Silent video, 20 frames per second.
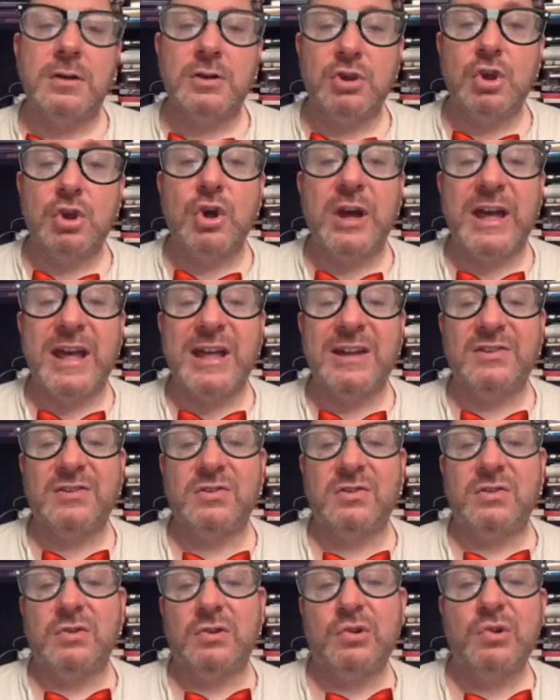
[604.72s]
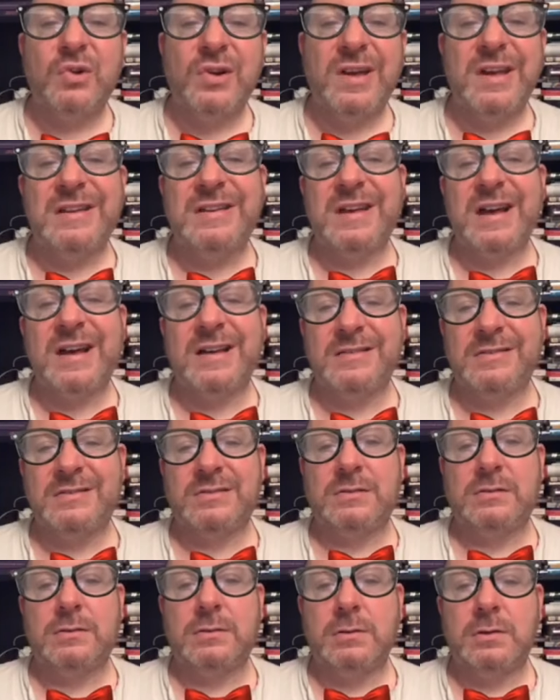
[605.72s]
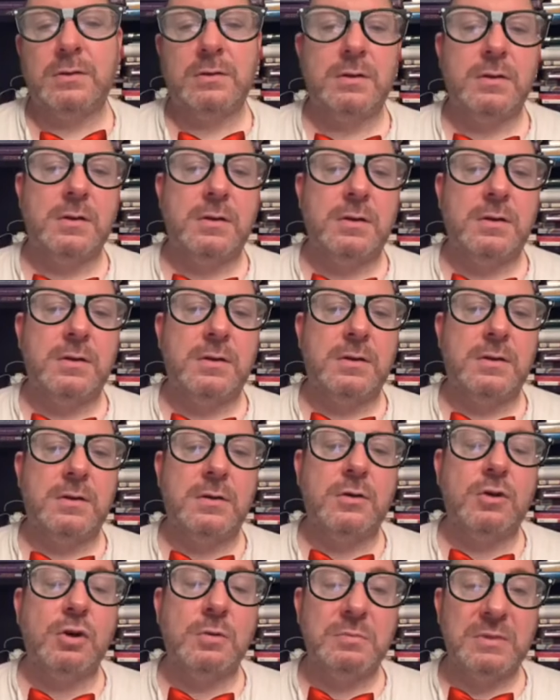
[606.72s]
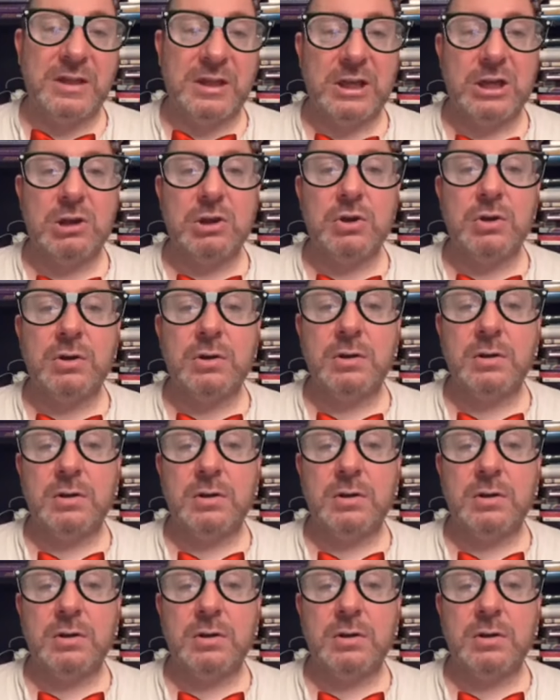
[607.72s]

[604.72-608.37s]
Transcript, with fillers: go ahead, go ahead, ask. I'm here